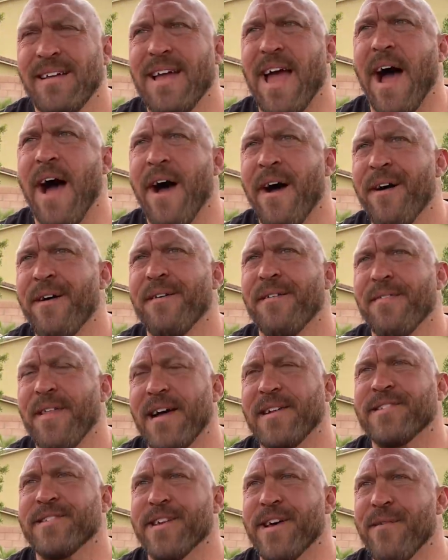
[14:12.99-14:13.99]
Yeah,
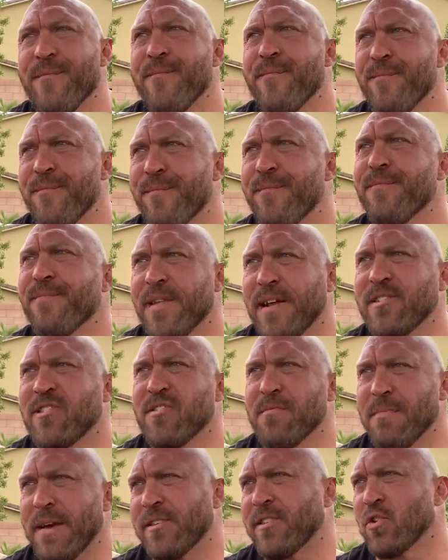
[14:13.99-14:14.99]
that's it.
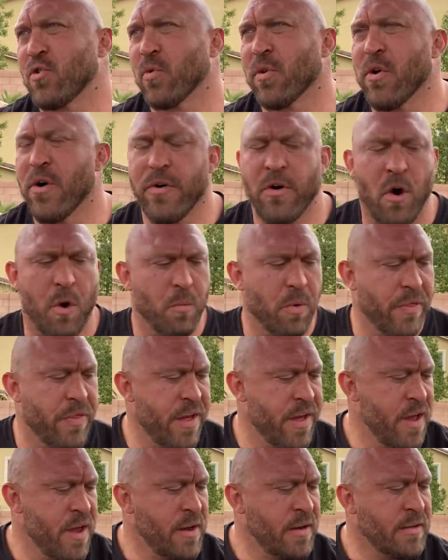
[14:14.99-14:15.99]
That's the message we're going home
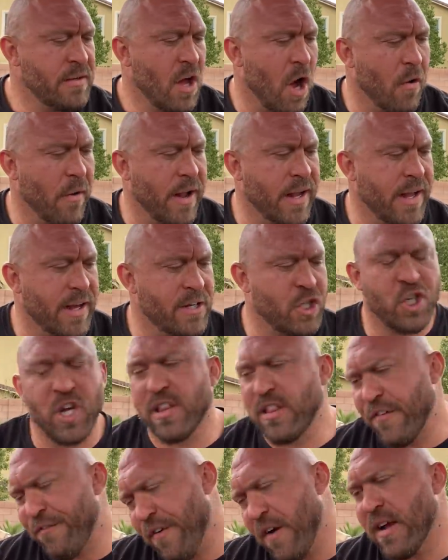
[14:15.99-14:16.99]
with. All right, guys,
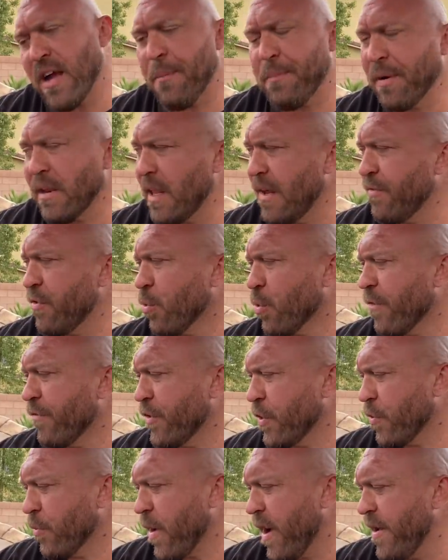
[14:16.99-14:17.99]
shut the fuck up and leave the
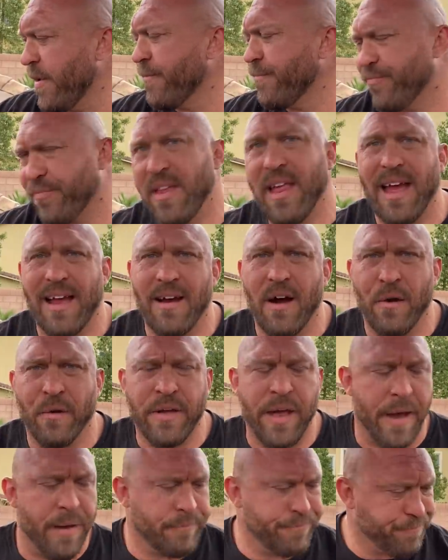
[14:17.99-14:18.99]
review, right?
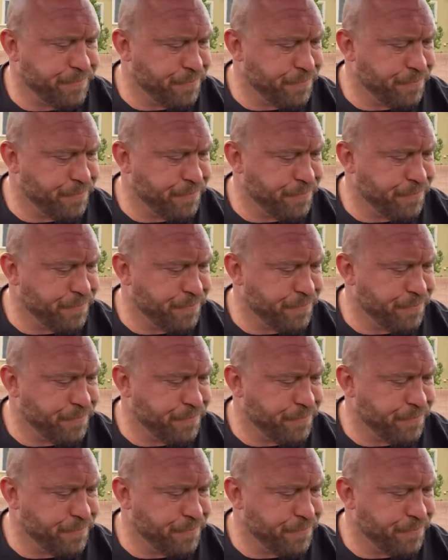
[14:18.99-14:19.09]
Okay.